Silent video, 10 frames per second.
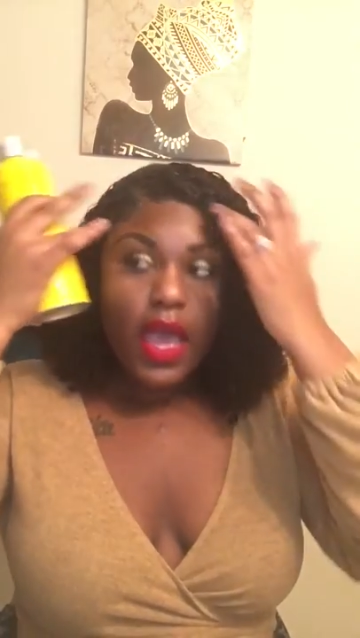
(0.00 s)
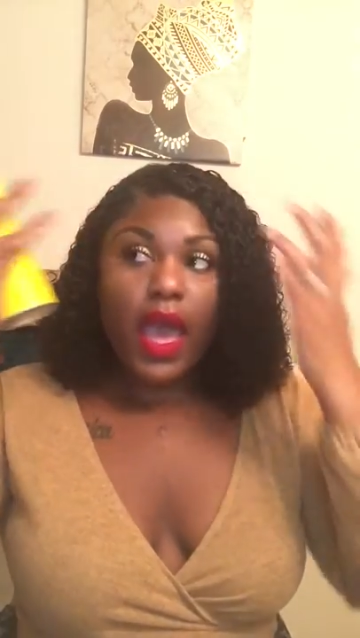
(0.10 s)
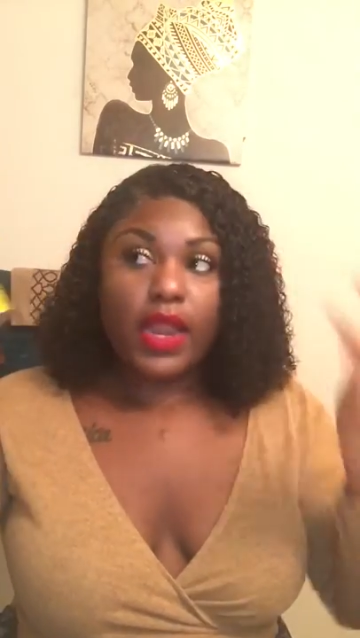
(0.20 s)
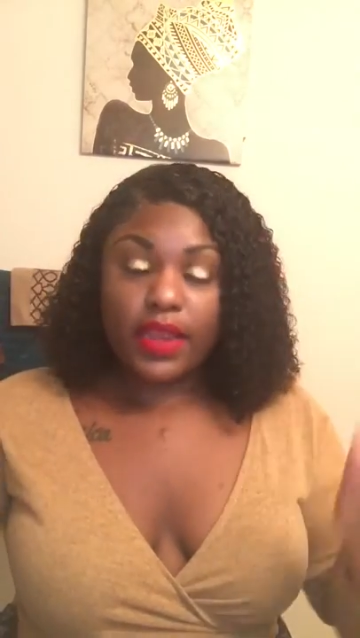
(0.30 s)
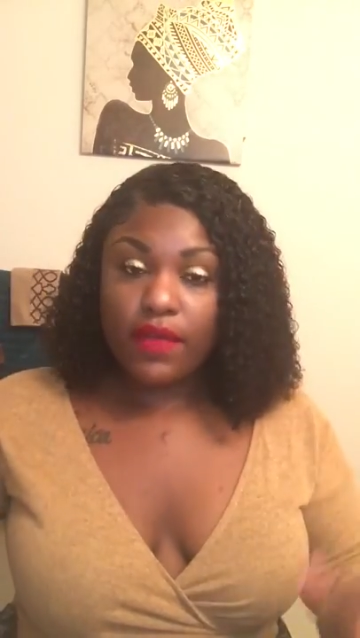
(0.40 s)

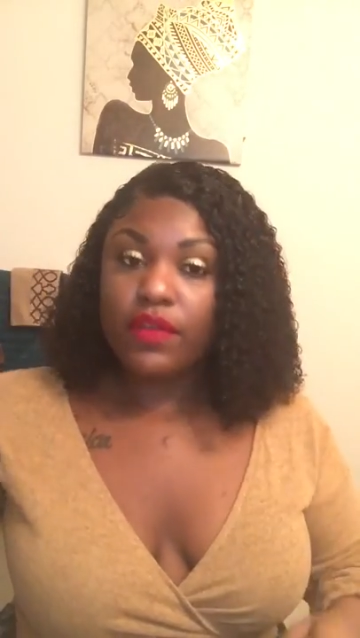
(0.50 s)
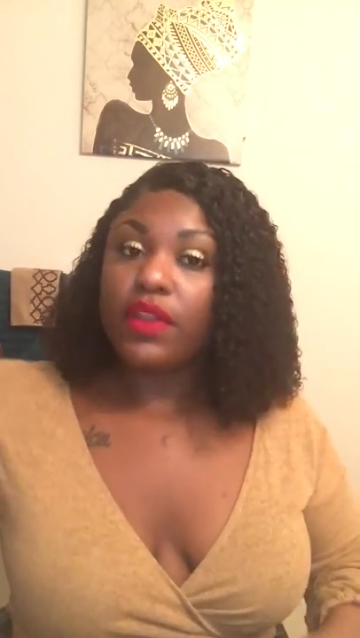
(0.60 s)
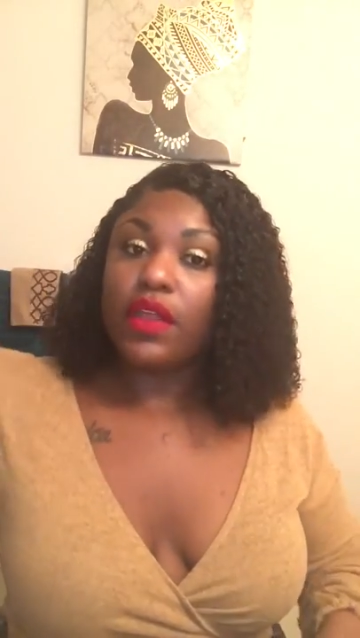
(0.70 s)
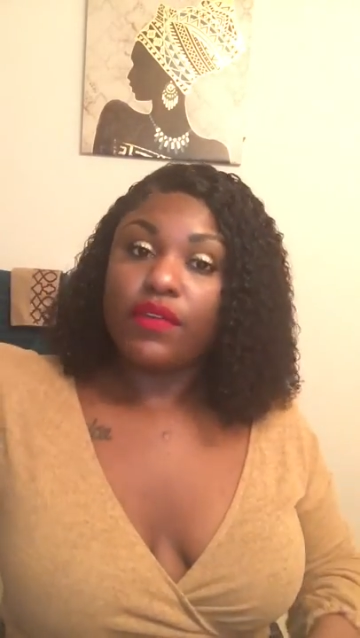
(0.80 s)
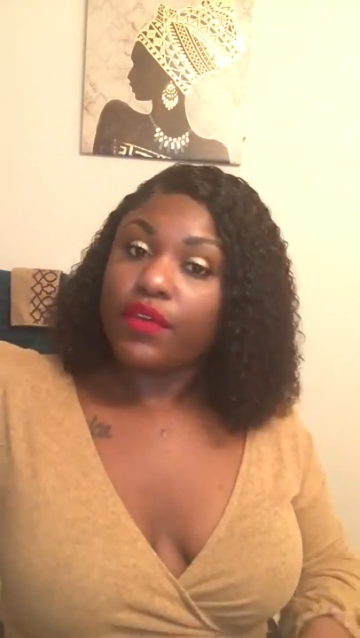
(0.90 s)
I
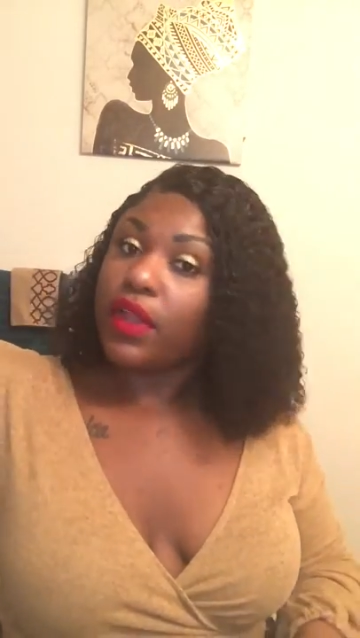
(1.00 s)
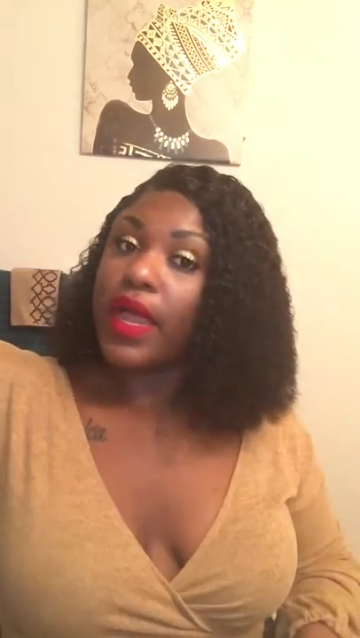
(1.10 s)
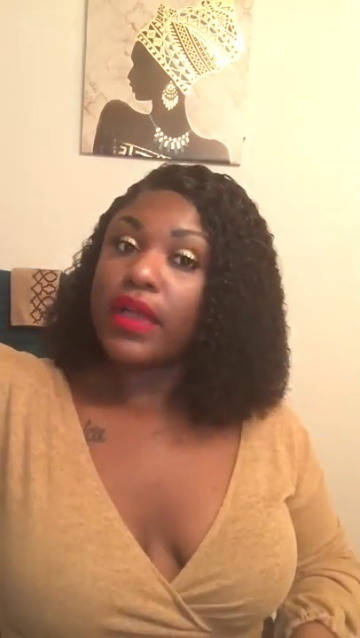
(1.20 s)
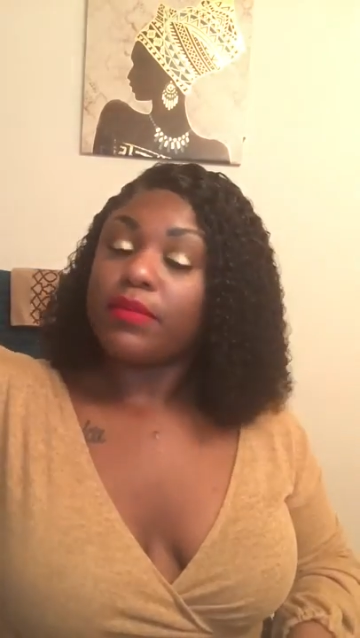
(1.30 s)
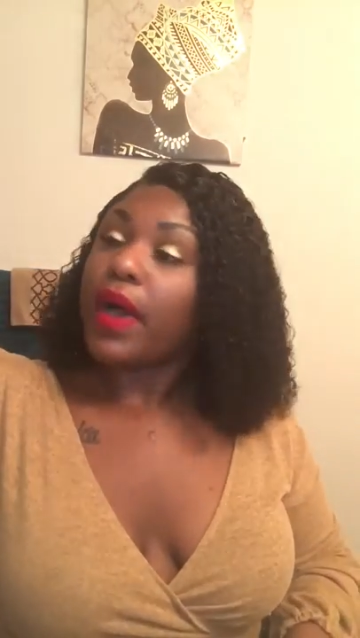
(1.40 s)
definitely feel
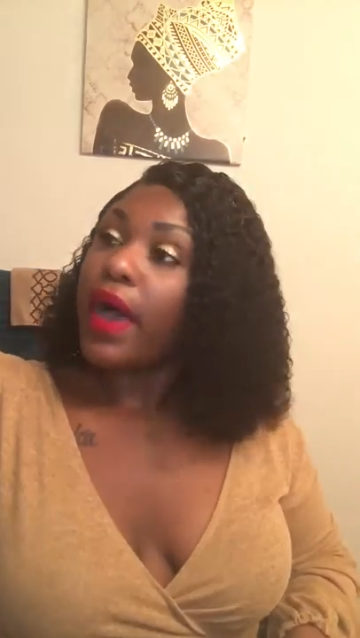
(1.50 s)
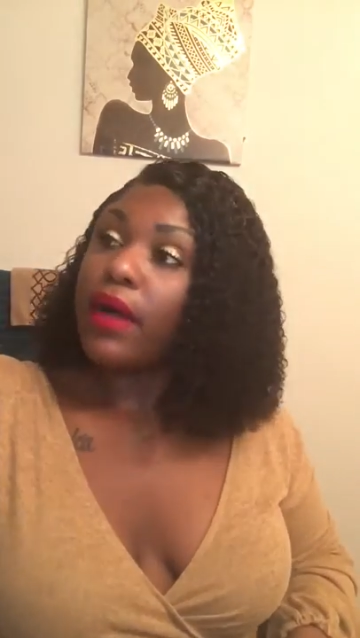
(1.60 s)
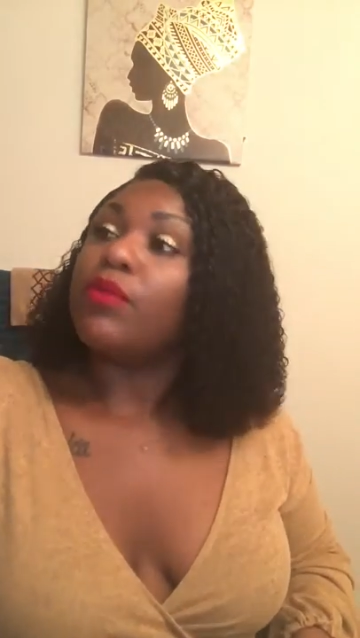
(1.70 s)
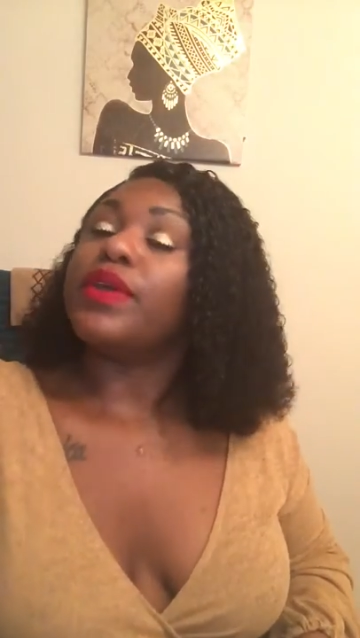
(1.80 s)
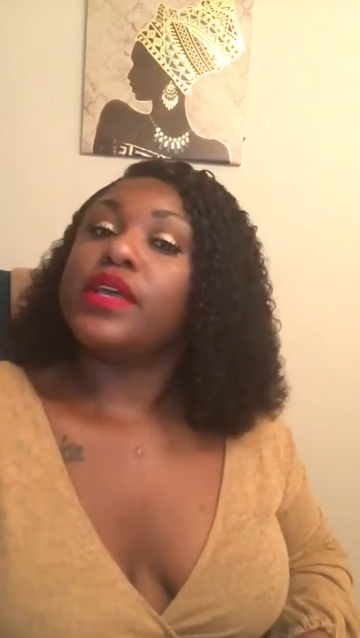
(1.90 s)
like
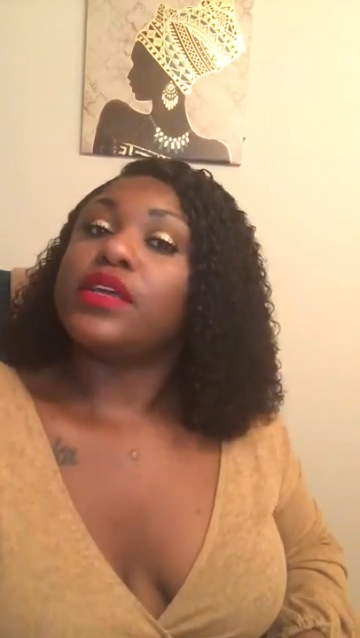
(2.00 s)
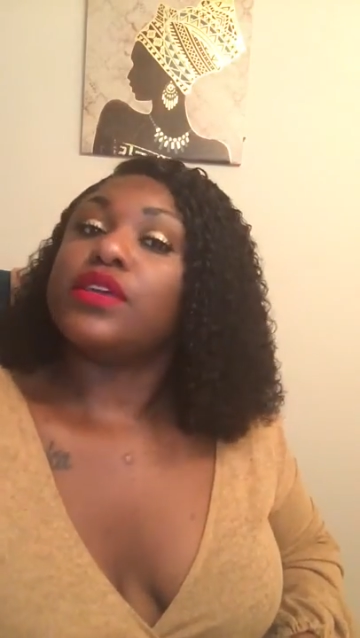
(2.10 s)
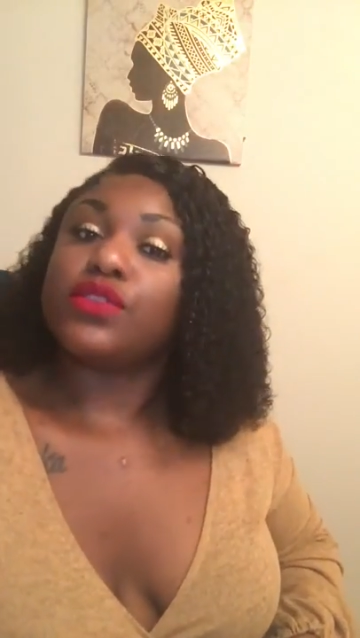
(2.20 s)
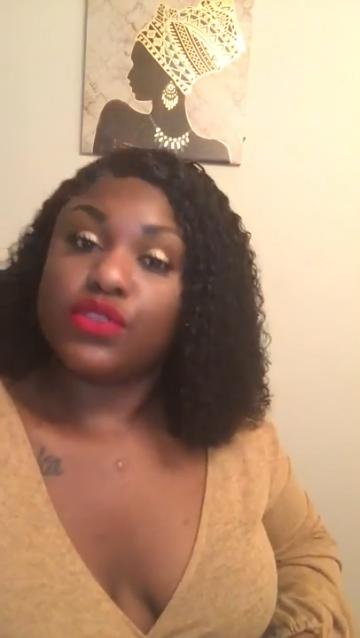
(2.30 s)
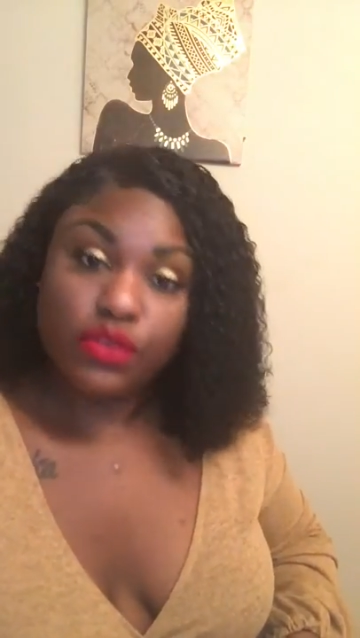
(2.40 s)
my wig
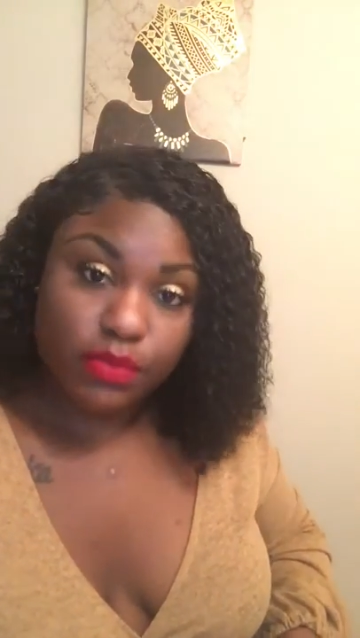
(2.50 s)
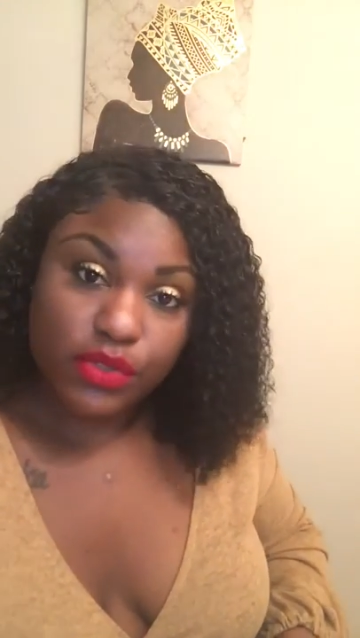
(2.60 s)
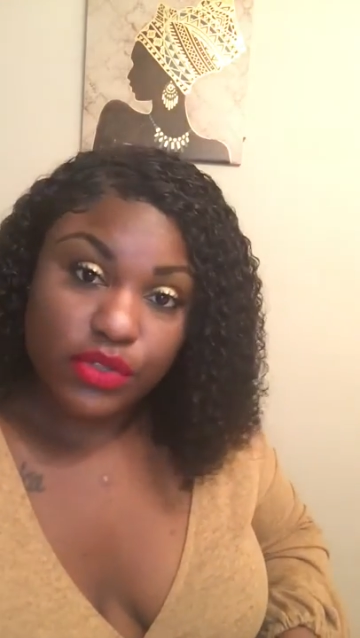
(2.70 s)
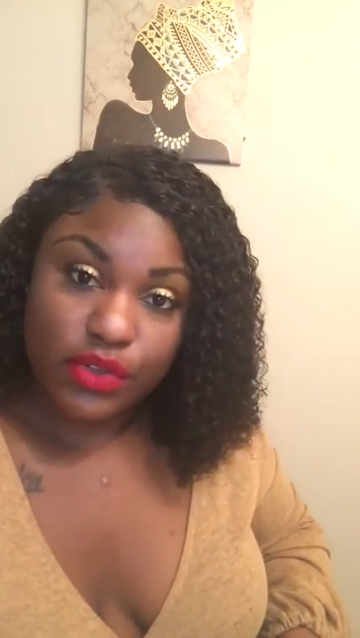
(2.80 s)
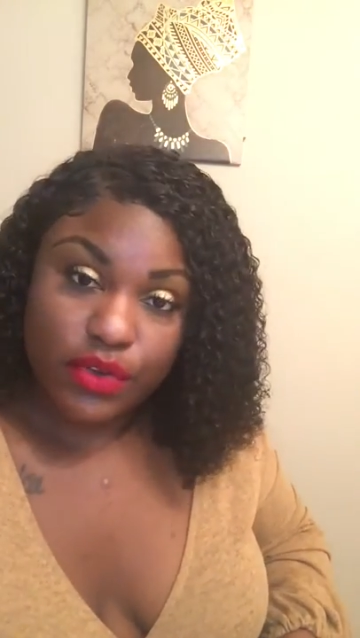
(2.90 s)
is super
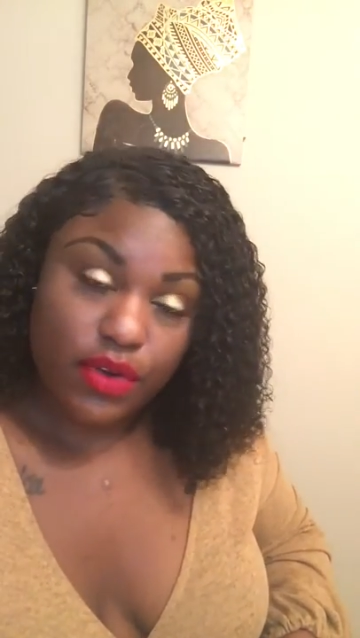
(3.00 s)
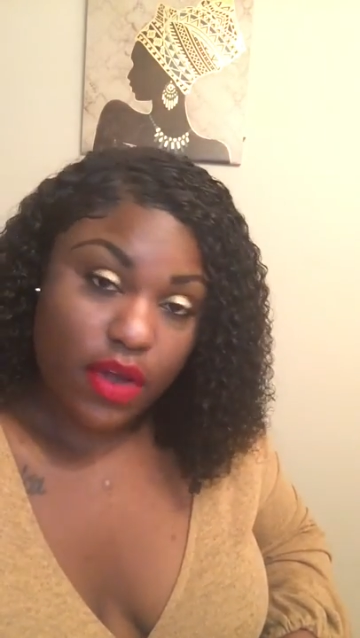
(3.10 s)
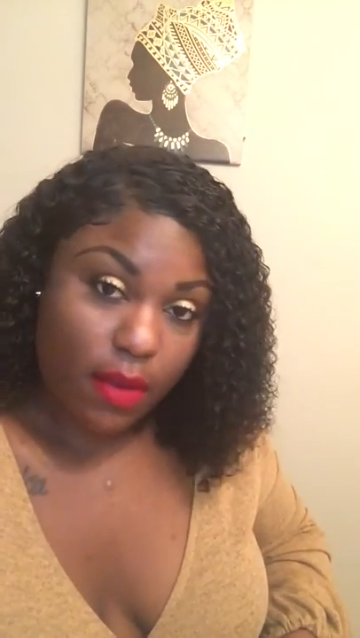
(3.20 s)
secure